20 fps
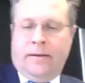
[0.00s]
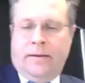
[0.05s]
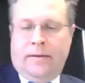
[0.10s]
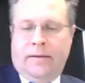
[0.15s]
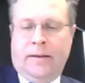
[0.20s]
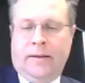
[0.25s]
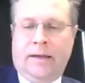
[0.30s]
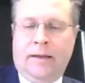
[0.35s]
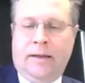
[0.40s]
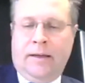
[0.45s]

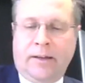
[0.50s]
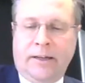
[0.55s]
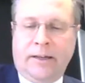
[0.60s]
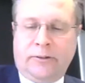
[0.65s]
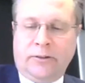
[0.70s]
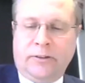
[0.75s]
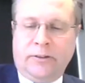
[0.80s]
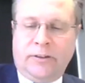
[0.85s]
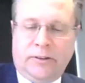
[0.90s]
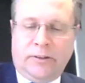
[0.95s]
the
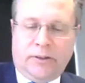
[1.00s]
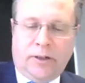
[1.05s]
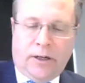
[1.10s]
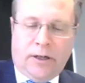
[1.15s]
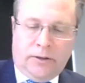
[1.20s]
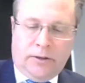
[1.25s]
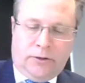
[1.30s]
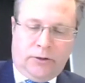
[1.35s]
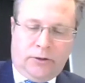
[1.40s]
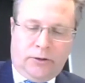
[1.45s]
teacher is
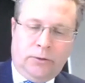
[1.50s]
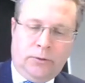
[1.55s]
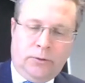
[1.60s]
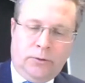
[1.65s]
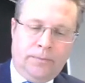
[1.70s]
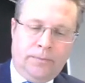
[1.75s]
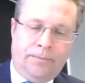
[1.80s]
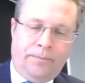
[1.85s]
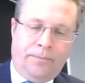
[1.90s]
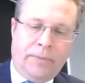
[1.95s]
entitled
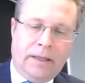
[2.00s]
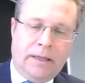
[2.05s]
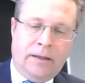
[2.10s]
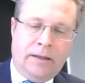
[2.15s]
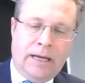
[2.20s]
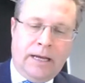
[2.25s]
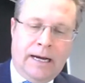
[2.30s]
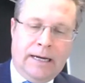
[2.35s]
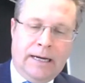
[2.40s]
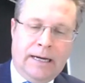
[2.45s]
to
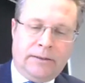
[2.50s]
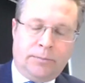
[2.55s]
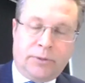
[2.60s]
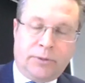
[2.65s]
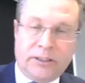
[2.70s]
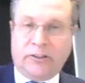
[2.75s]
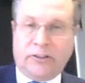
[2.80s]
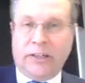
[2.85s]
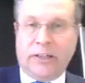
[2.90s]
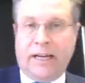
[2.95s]

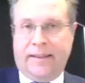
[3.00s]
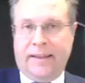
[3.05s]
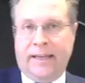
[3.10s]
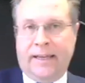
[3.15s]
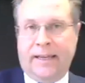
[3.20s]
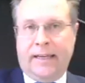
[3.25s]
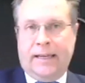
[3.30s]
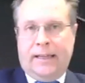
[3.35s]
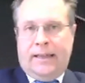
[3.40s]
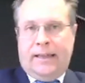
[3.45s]
depreciate
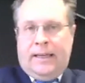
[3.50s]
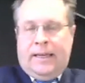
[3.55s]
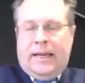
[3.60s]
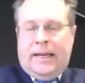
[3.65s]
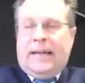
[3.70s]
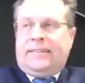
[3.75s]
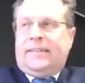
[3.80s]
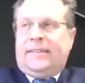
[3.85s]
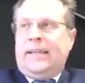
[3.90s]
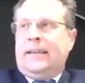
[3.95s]
the
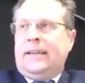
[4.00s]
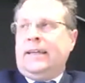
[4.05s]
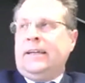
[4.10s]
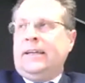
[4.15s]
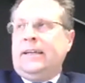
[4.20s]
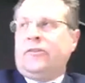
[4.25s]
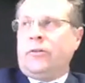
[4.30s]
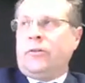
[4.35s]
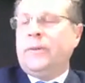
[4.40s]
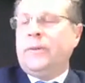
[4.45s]
asset, the
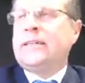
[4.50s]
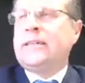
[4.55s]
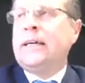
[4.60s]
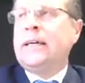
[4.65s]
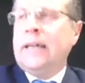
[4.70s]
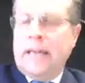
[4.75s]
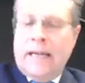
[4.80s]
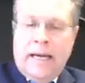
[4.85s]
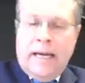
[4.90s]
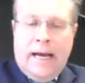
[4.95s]
instrument,
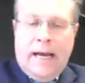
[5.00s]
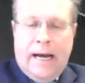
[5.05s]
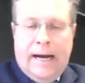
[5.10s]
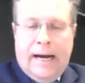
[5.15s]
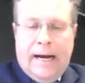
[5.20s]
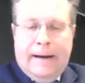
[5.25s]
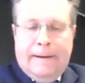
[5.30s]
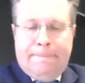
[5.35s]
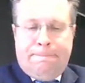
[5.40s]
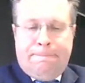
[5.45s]

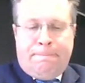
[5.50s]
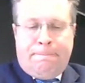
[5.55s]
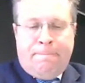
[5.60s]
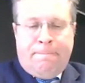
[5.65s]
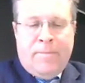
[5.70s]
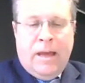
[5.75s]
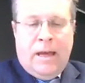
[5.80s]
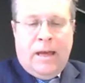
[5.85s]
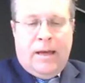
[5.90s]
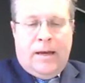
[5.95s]

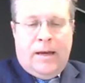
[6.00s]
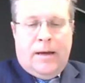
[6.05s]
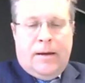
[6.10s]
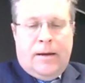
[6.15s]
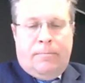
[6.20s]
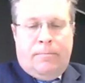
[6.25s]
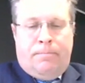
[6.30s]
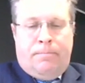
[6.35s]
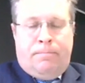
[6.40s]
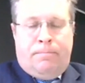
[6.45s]

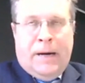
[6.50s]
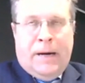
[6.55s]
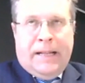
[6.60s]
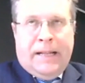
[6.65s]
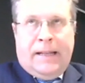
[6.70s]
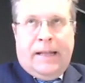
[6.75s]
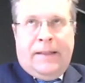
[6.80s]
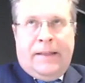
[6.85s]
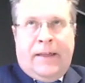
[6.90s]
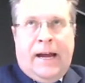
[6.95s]

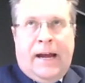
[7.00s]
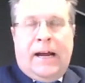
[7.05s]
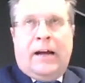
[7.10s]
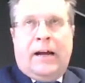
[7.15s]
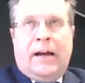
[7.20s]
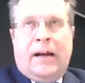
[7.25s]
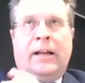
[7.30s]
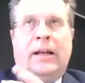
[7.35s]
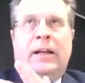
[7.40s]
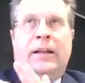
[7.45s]
but
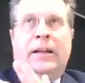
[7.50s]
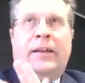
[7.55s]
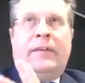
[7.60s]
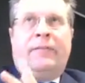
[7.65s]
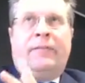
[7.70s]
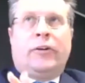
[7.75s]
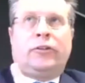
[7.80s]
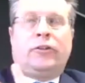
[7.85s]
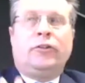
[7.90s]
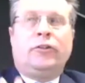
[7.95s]

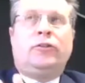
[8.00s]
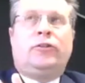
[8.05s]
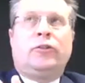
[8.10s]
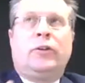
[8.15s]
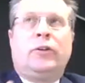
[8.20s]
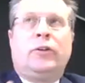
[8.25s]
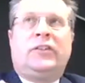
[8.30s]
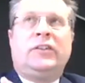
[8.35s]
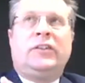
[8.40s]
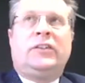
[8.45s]
they've got two
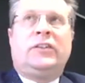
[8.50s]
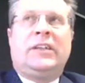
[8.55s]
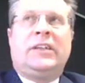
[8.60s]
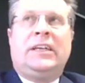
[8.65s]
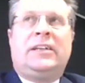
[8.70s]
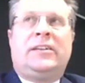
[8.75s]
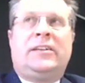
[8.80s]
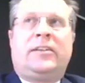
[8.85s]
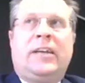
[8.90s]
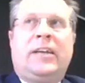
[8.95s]
choices.
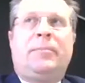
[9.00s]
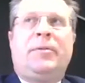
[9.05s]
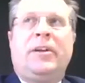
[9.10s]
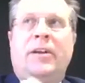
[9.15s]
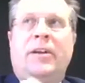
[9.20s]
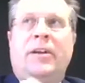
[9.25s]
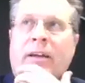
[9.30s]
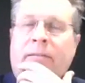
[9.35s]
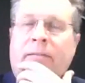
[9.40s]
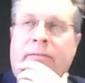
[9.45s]
The
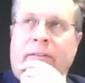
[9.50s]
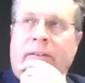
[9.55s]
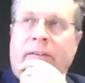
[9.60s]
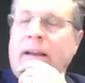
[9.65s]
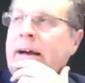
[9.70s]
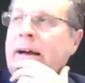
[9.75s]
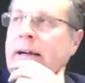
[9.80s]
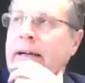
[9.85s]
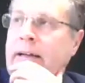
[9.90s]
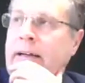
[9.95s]
Deputy
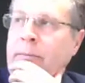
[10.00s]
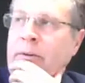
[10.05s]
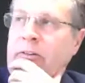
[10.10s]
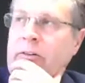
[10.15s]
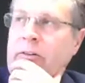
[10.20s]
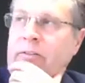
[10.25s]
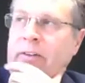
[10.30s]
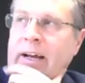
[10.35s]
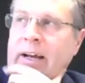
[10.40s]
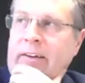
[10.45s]

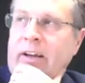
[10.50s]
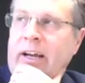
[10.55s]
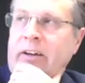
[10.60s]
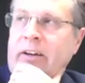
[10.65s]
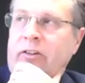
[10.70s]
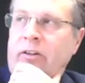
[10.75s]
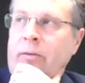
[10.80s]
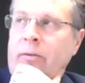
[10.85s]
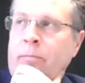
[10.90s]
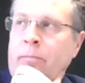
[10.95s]
Commissioner of
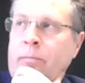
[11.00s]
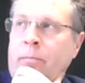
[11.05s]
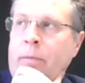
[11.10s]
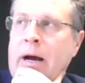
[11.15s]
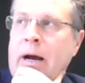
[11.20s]
Taxation